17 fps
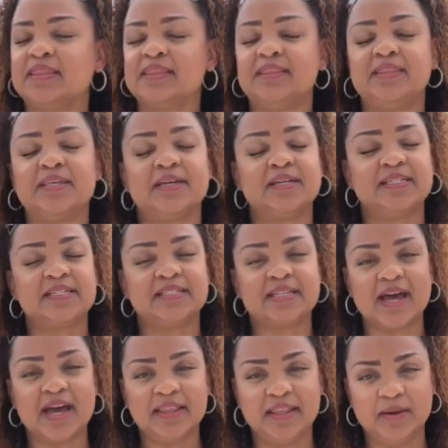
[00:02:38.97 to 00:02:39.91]
the
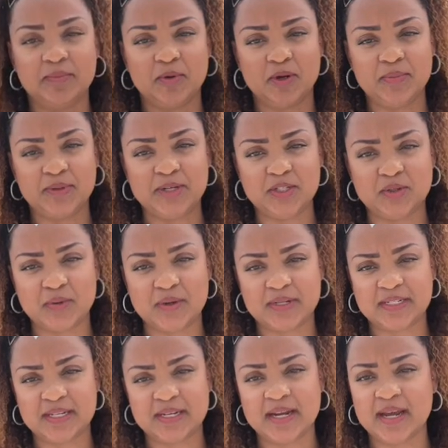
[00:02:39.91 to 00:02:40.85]
design that I'm gonna be doing
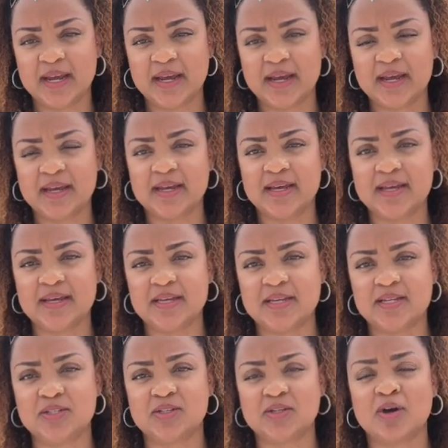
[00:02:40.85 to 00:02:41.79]
today
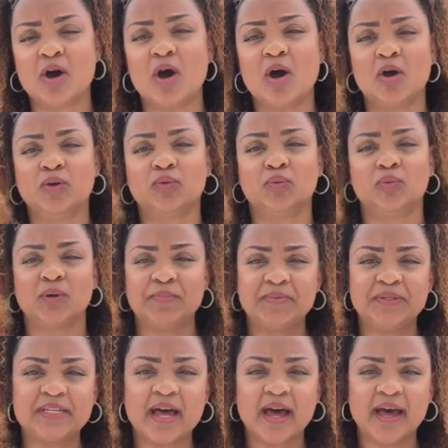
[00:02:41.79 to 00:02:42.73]
is called
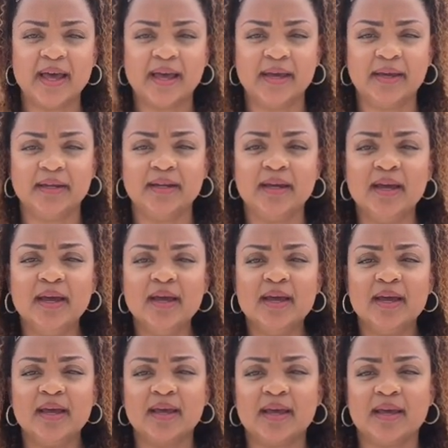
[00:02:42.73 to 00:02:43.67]
Riptide
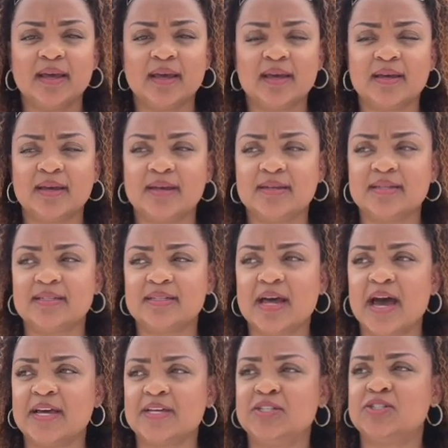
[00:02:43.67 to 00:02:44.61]
and
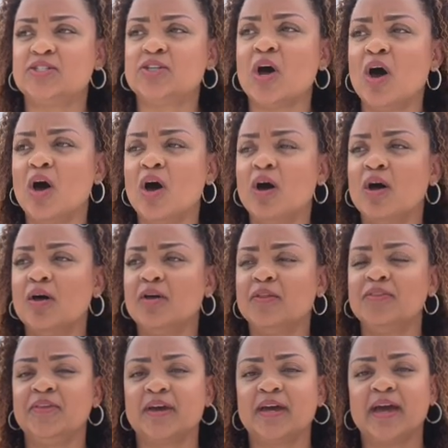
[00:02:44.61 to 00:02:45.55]
I saw
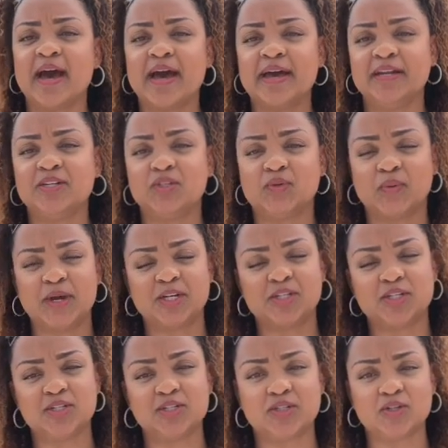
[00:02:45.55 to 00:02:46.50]
the guided
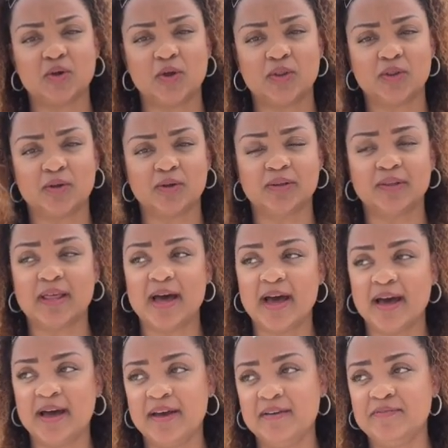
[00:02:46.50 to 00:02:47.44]
directions on their
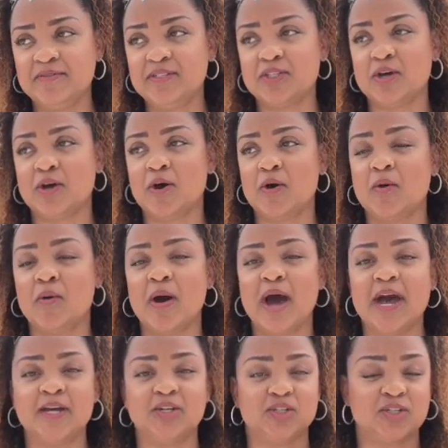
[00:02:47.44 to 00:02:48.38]
live so
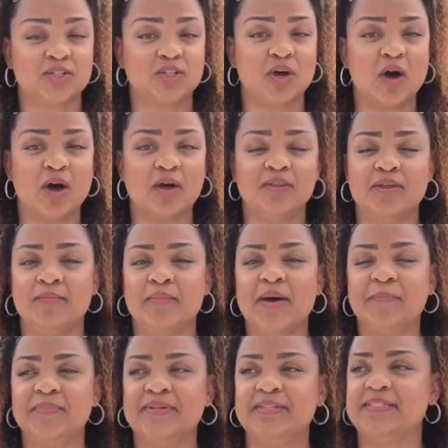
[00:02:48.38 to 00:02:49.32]
I just called them
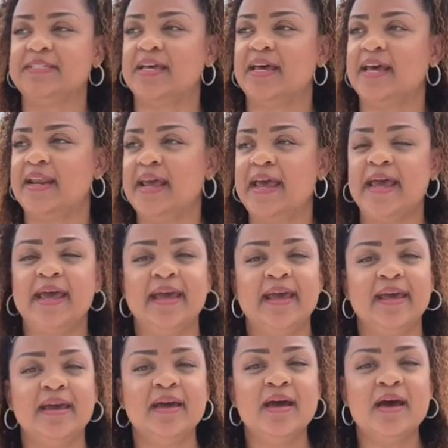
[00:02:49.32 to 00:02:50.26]
up and said
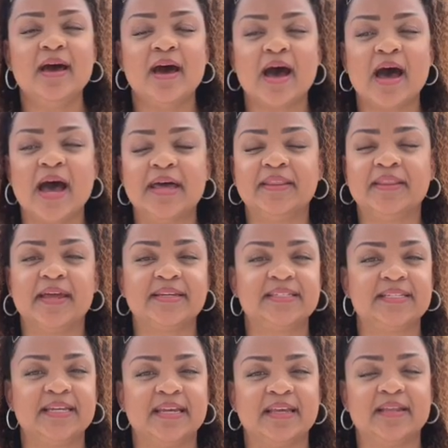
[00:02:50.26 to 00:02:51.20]
hey I'd
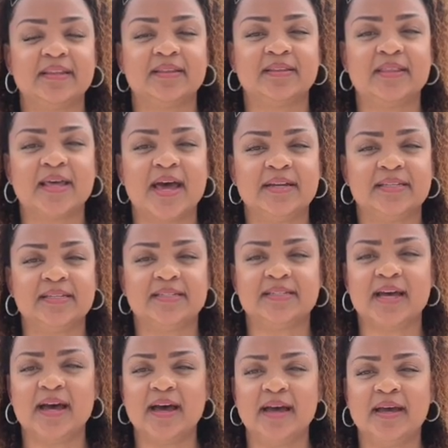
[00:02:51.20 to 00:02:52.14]
like to get that
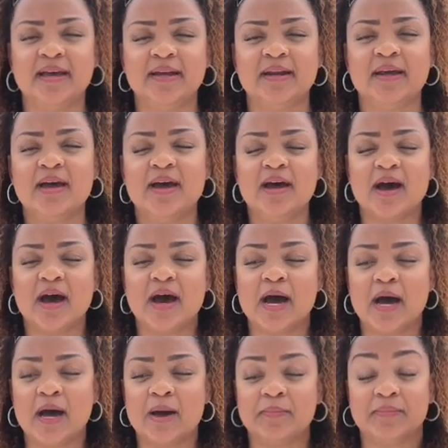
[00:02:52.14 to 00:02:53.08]
design
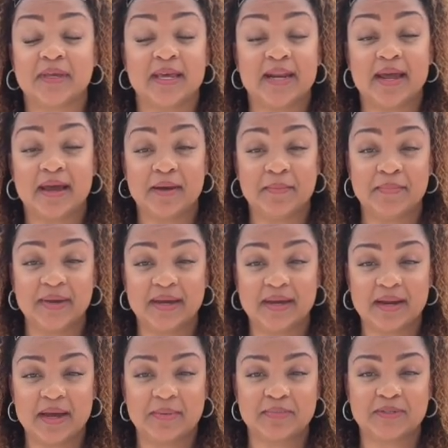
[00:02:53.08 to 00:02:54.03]
um, can I come pick
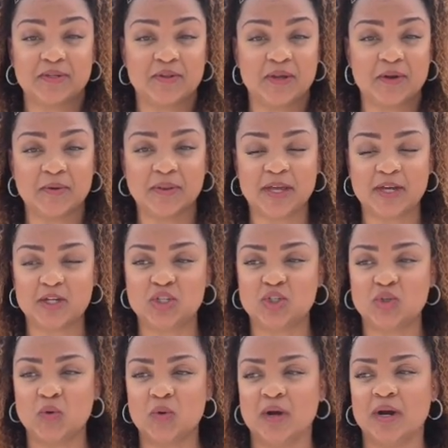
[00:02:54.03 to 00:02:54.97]
it up so they were like
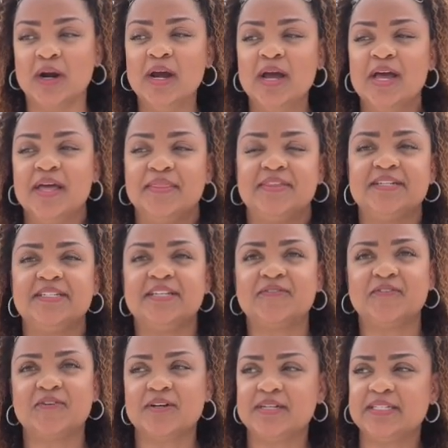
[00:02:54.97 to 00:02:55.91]
sure the
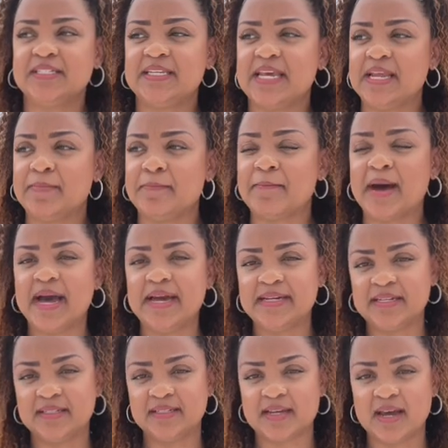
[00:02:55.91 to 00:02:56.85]
difference in my
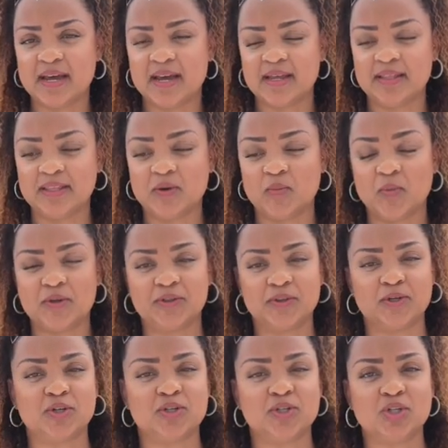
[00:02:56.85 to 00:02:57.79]
design than what
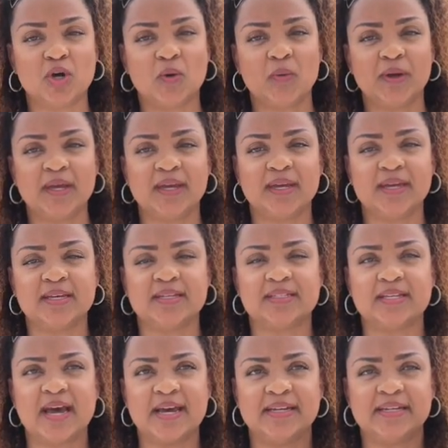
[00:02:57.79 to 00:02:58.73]
they're showing
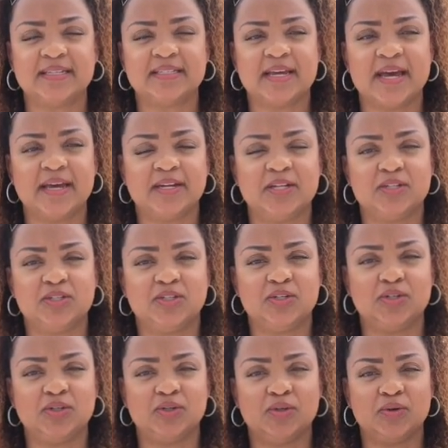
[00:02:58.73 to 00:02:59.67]
is I decided
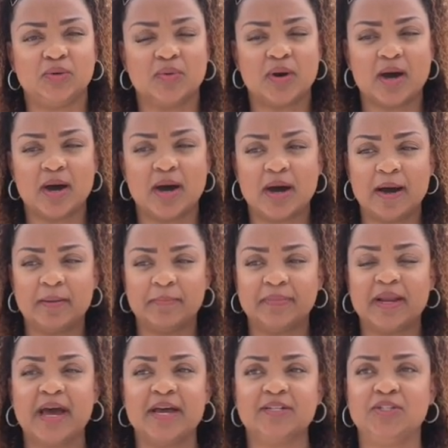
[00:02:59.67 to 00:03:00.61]
to um,
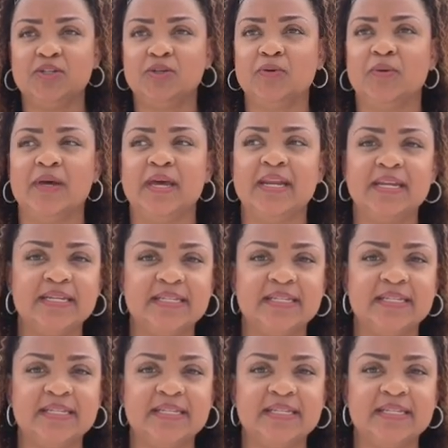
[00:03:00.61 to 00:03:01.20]
not do any